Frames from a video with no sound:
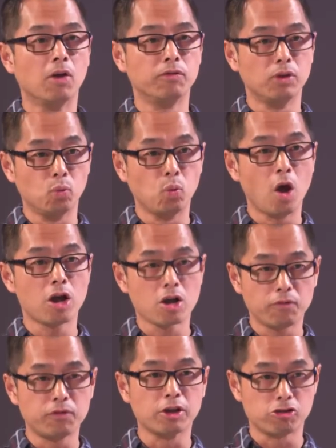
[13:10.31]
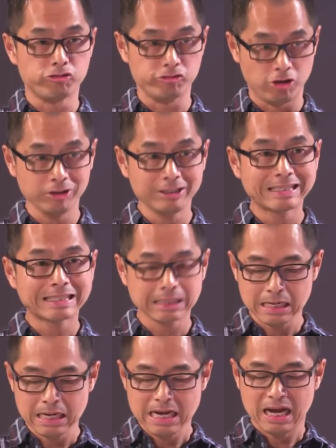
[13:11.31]
of the work of the cross.
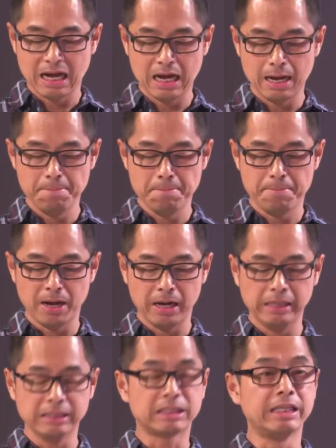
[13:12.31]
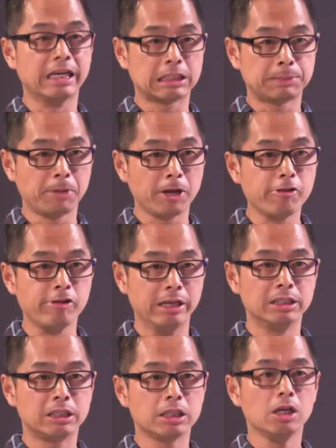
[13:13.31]
Um, but it's the
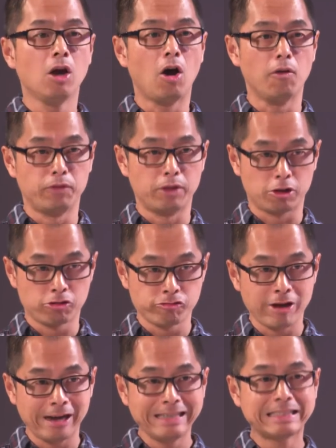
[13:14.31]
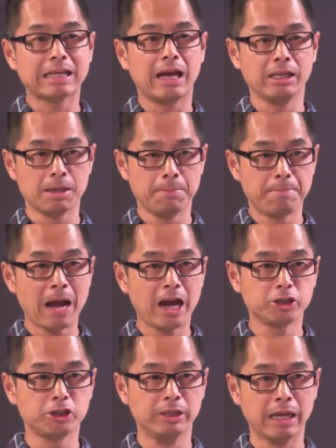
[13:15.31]
experience of the grace and
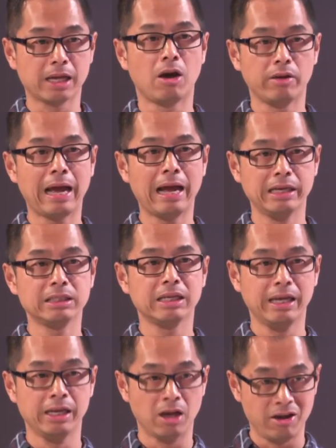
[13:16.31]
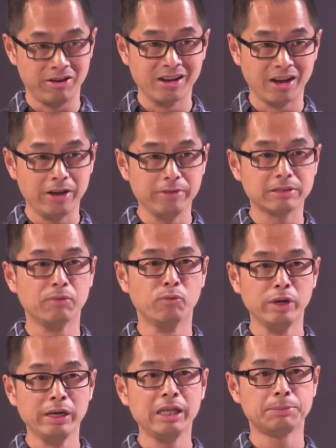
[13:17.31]
compassion that God has in our own lives, and
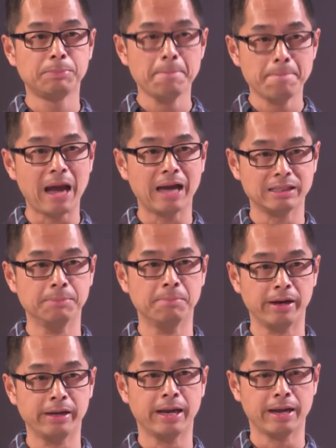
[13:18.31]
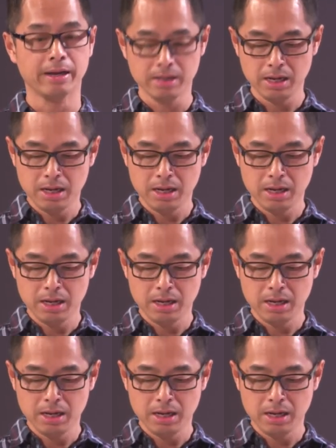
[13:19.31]
we need to be impacted by that.